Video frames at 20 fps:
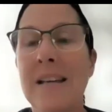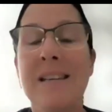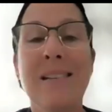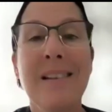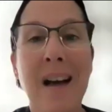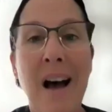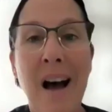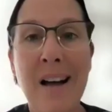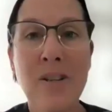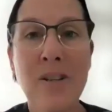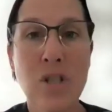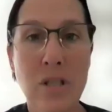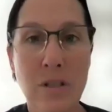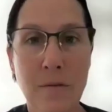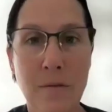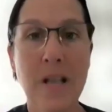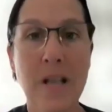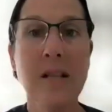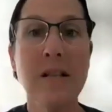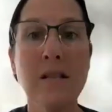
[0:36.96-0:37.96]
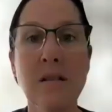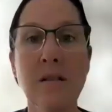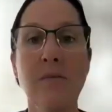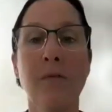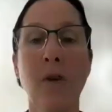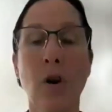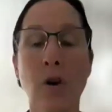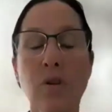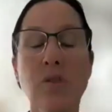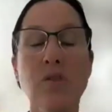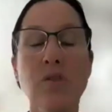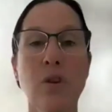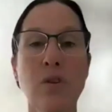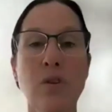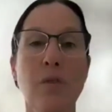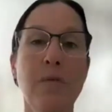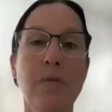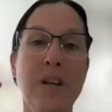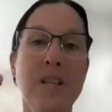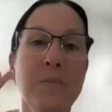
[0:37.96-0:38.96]
You can't just focus on
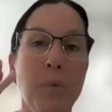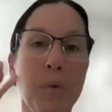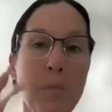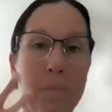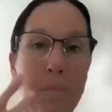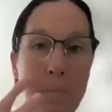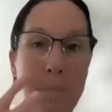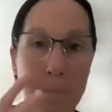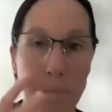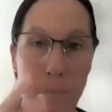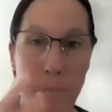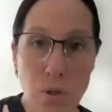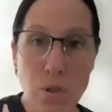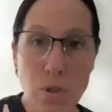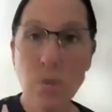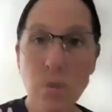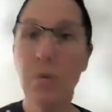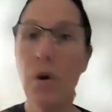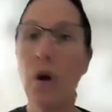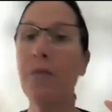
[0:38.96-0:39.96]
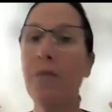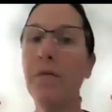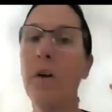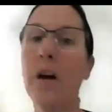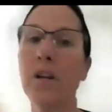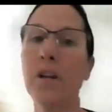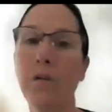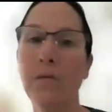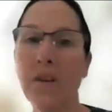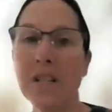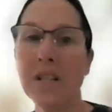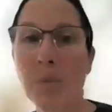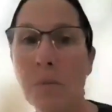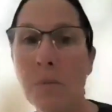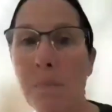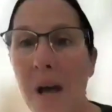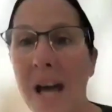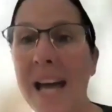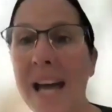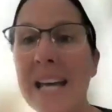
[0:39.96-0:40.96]
your Facebook personal profile and your
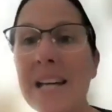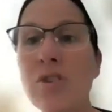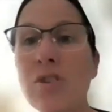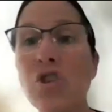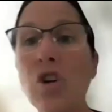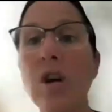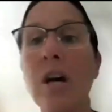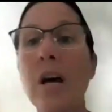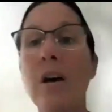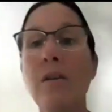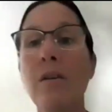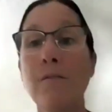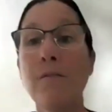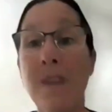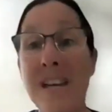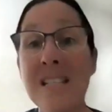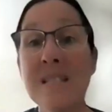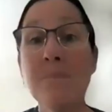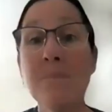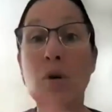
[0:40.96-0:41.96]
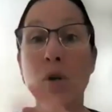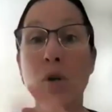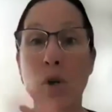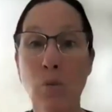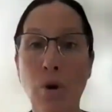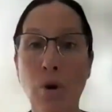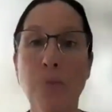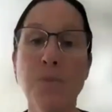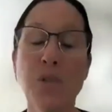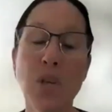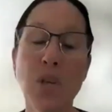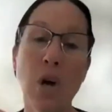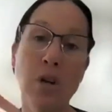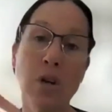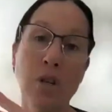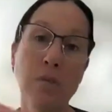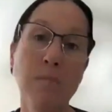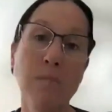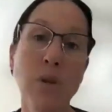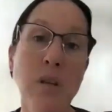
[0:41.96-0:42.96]
Facebook page. Facebook groups are
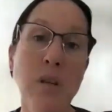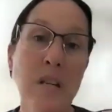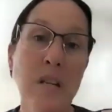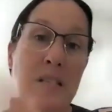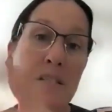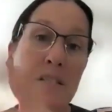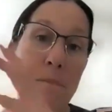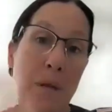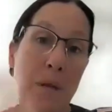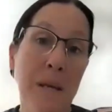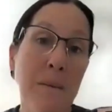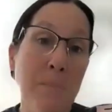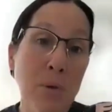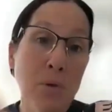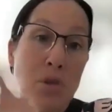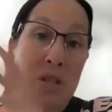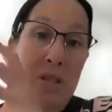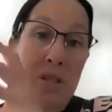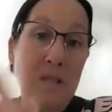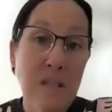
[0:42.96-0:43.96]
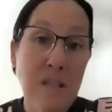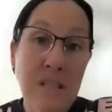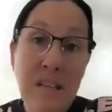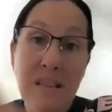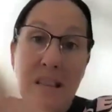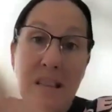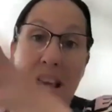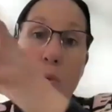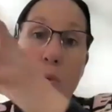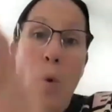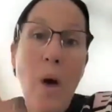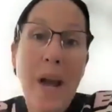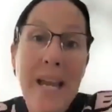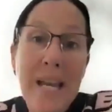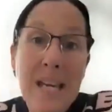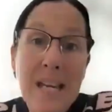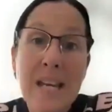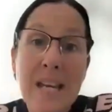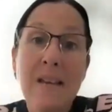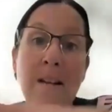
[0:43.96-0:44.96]
communities of people just sitting there
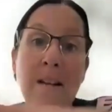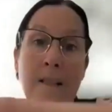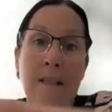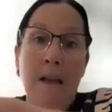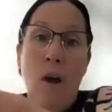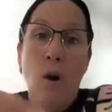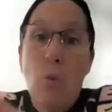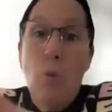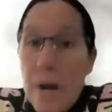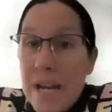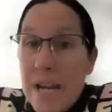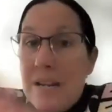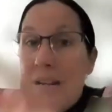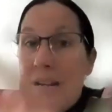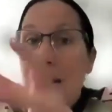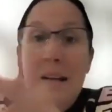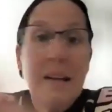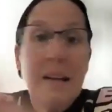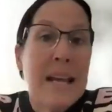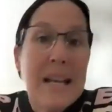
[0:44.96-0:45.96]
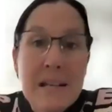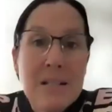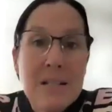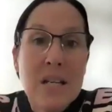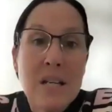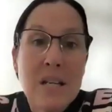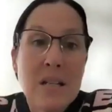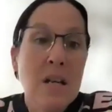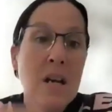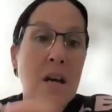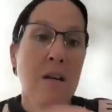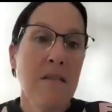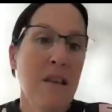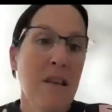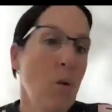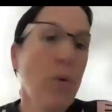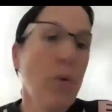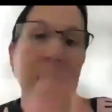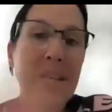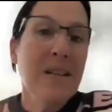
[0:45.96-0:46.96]
waiting, already collected,
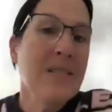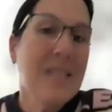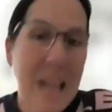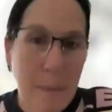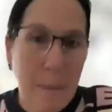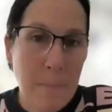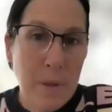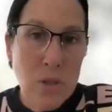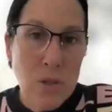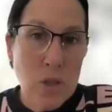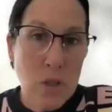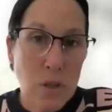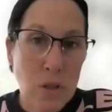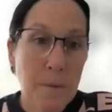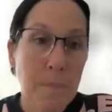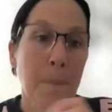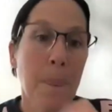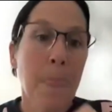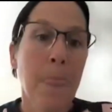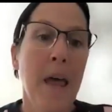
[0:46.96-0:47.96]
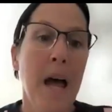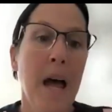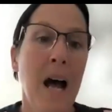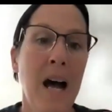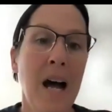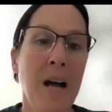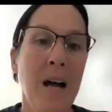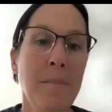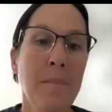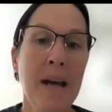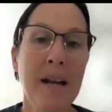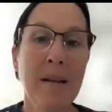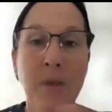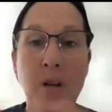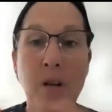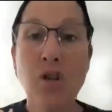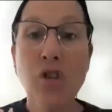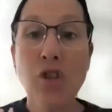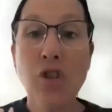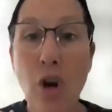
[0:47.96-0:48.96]
that we can tap into. And I'm
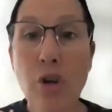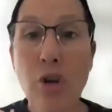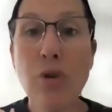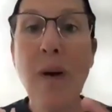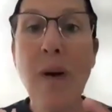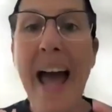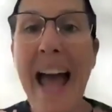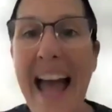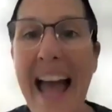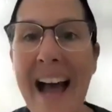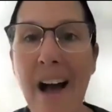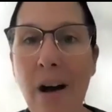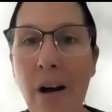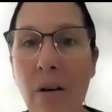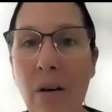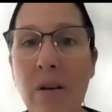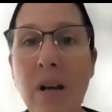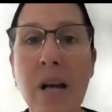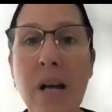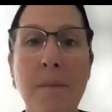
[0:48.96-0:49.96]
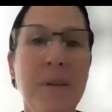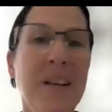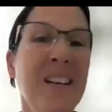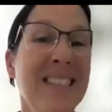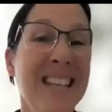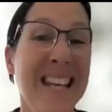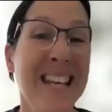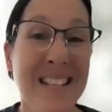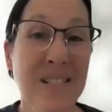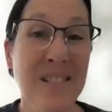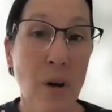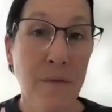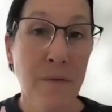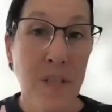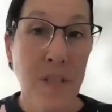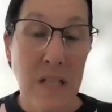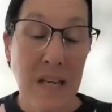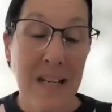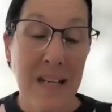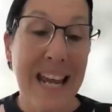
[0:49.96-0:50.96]
going to show you how, because there is
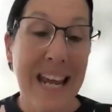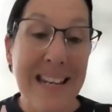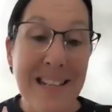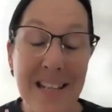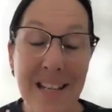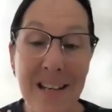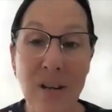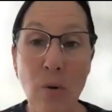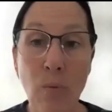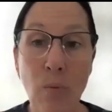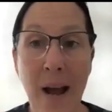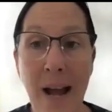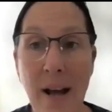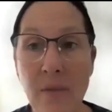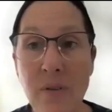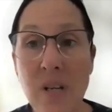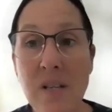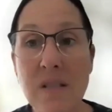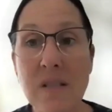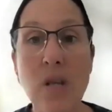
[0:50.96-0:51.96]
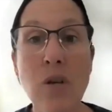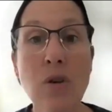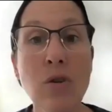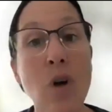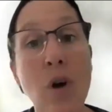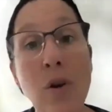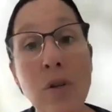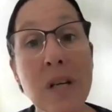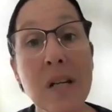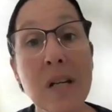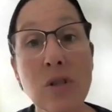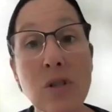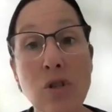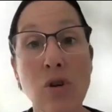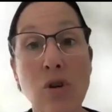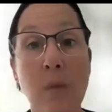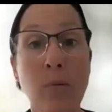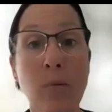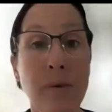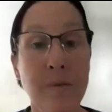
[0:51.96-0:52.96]
obviously an etiquette around it. So you don't get into
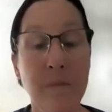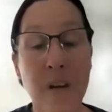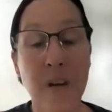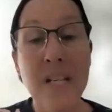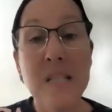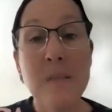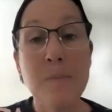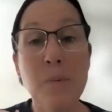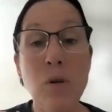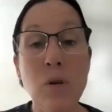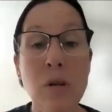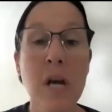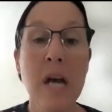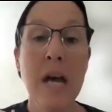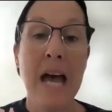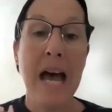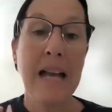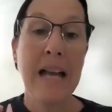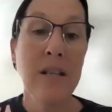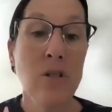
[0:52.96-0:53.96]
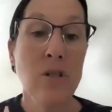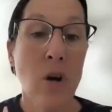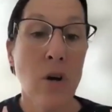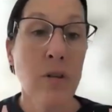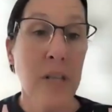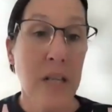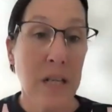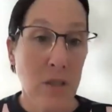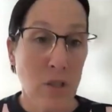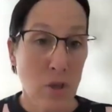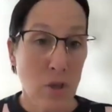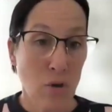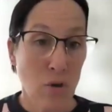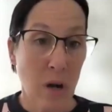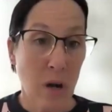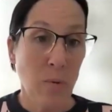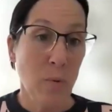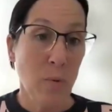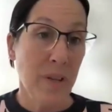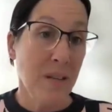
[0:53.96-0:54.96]
trouble with Facebook, and you don't get into
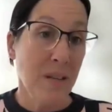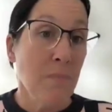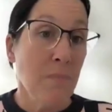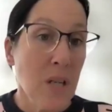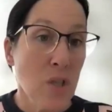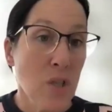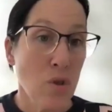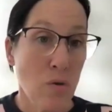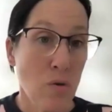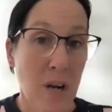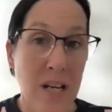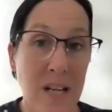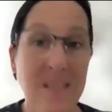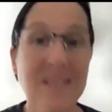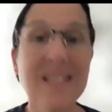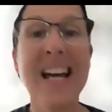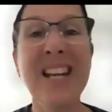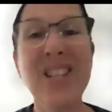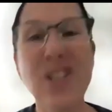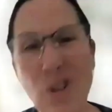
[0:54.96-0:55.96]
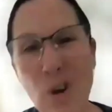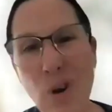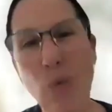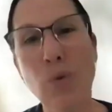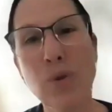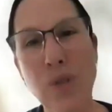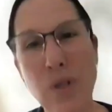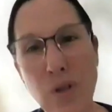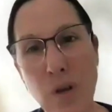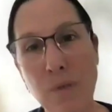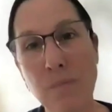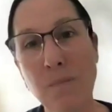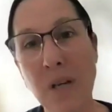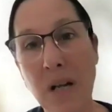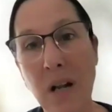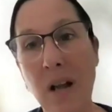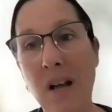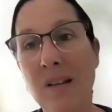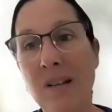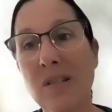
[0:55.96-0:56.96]
trouble with administrators, and you also don't be
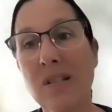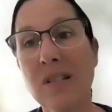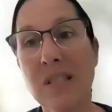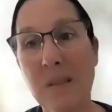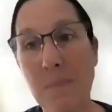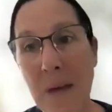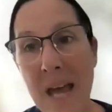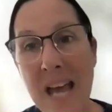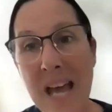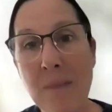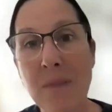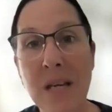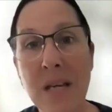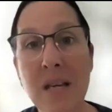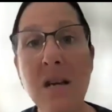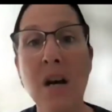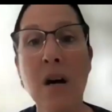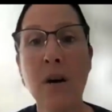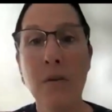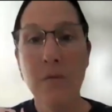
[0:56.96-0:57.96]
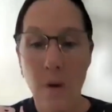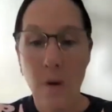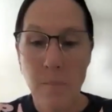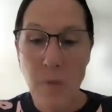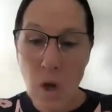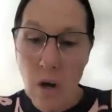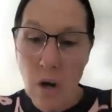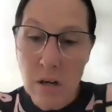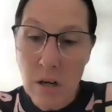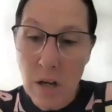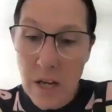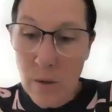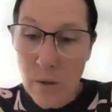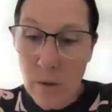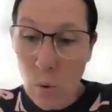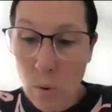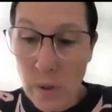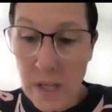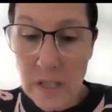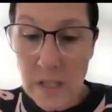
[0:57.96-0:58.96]
classed as spammy from your online
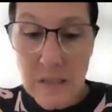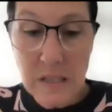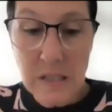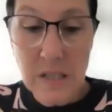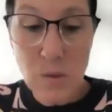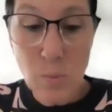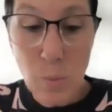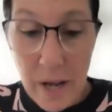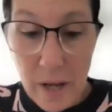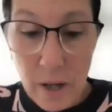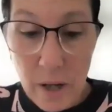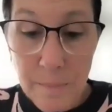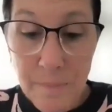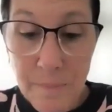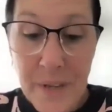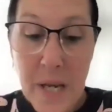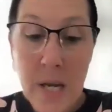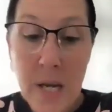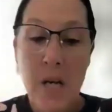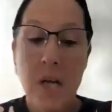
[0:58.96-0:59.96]
audience as well.